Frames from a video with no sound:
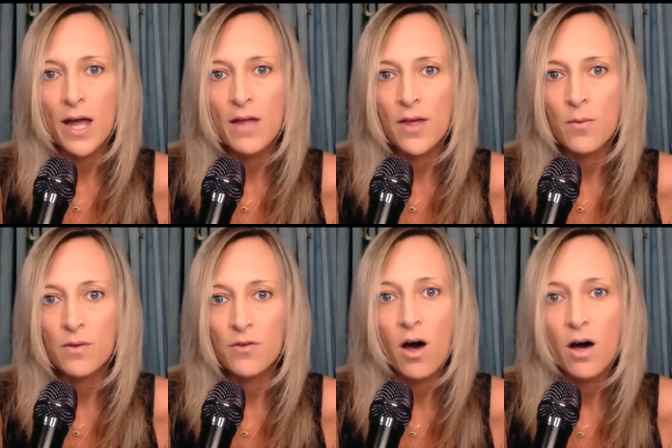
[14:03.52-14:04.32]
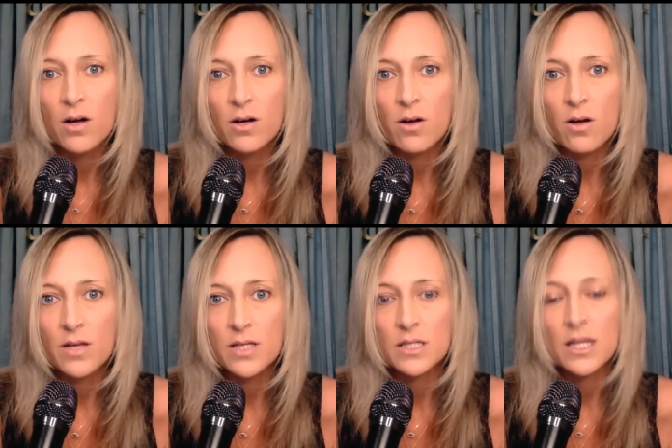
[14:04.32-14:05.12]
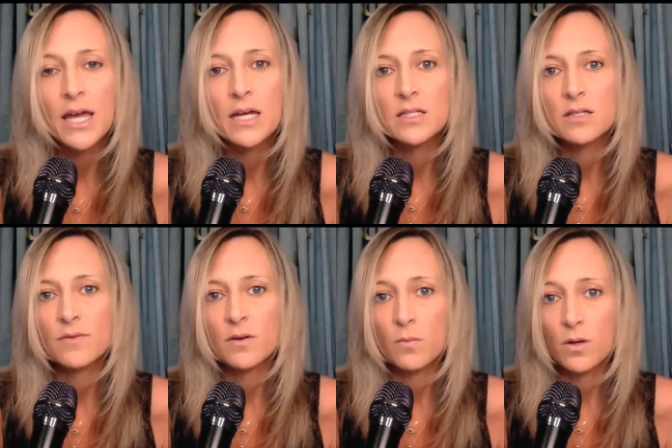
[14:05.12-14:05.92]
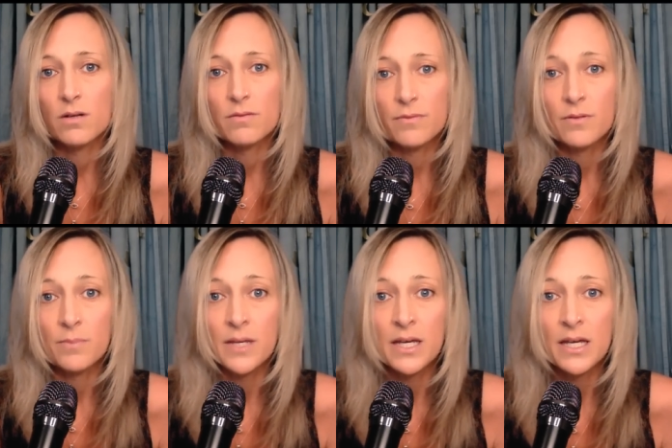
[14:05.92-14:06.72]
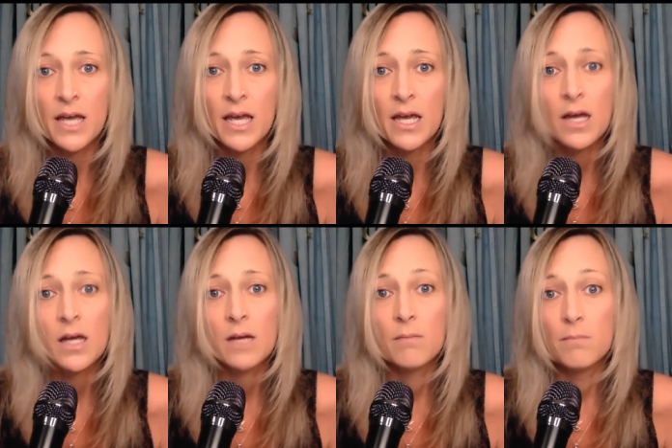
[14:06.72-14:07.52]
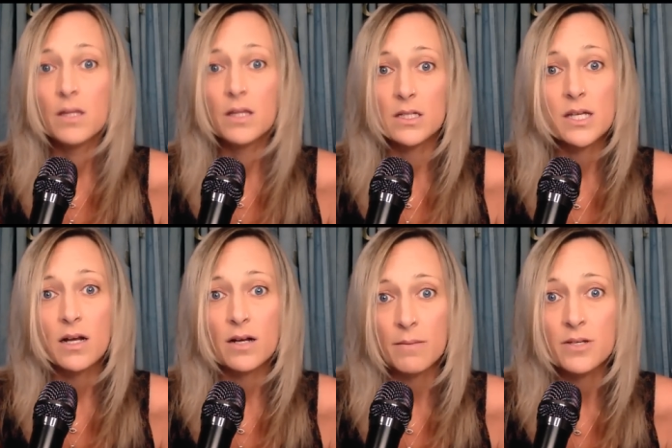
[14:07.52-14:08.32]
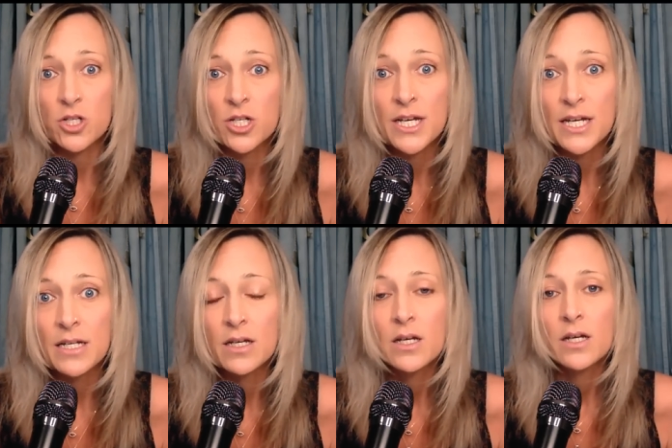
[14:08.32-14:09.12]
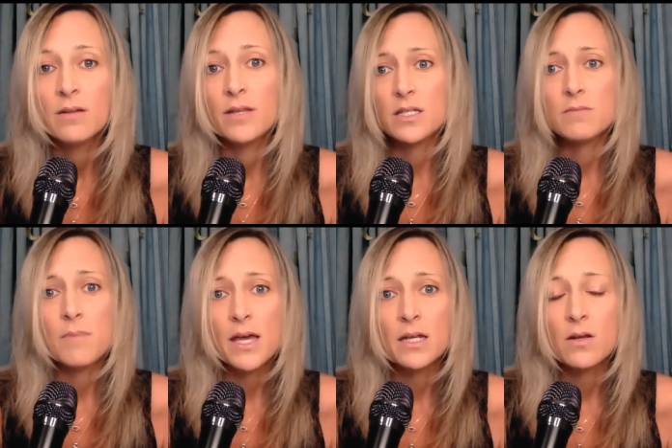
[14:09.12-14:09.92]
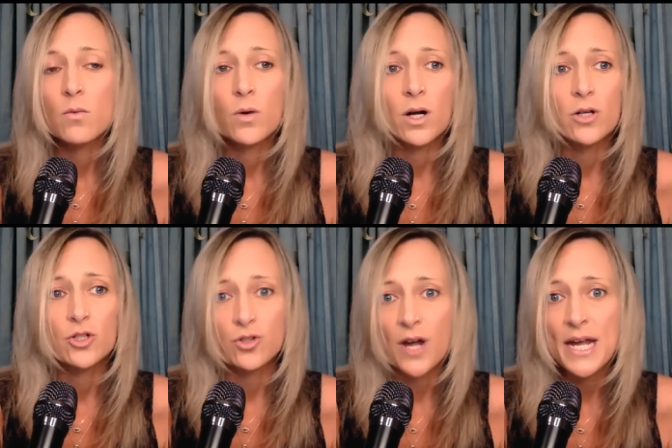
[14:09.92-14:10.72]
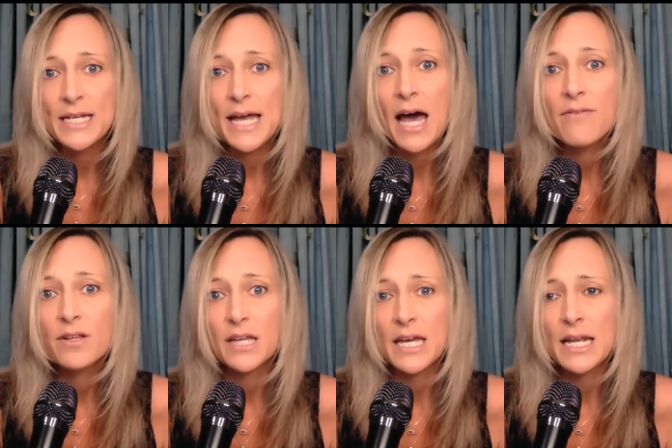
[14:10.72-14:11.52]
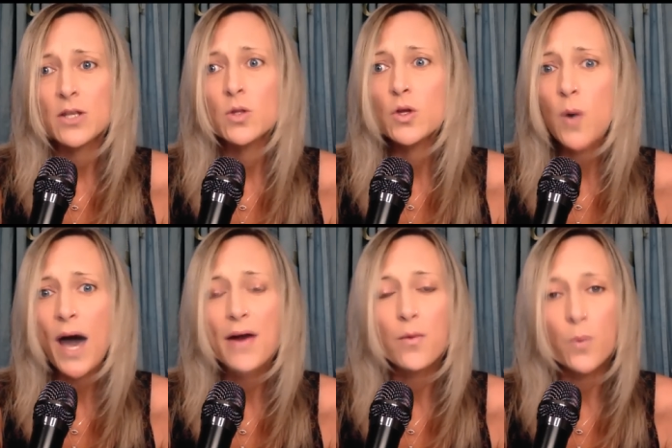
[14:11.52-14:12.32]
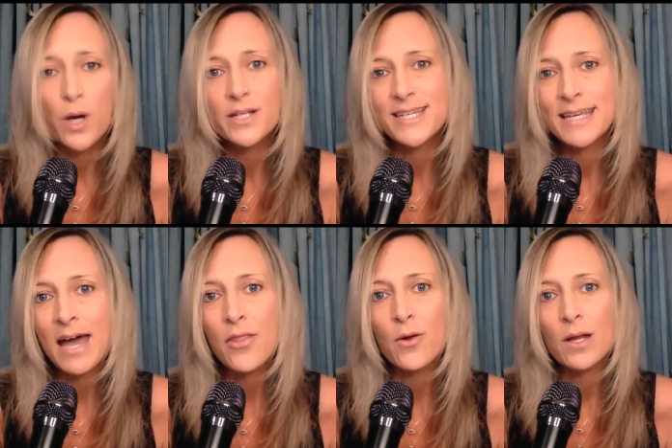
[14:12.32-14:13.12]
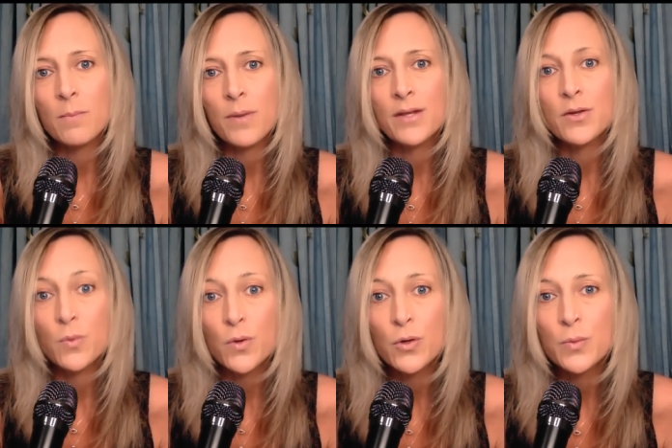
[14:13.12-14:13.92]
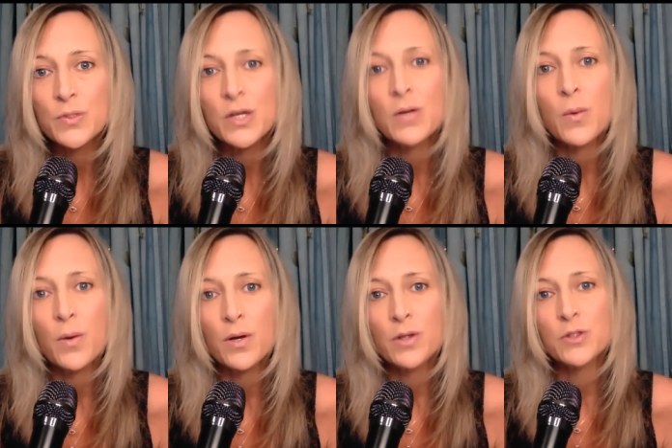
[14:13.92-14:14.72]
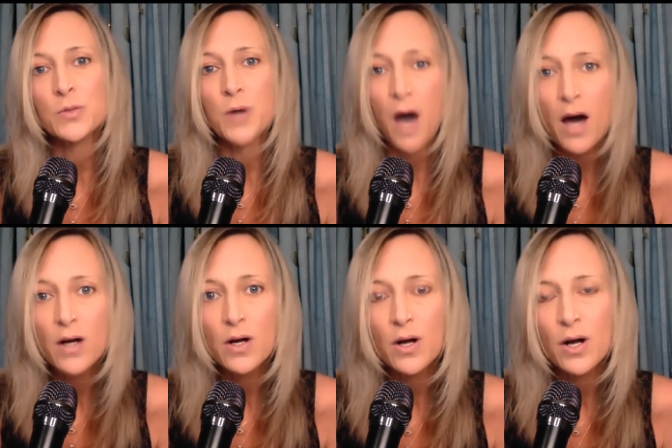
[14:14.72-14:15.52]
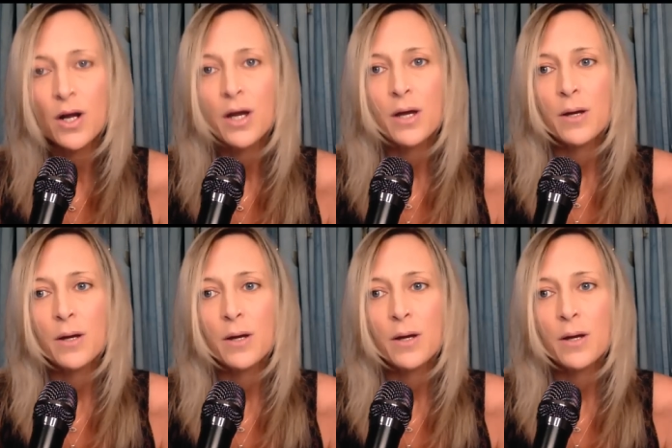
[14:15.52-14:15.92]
way they would have conquered all these lands if it weren't for being a military machine. These men were trained heavily and knew how to work together in big groups in order to conquer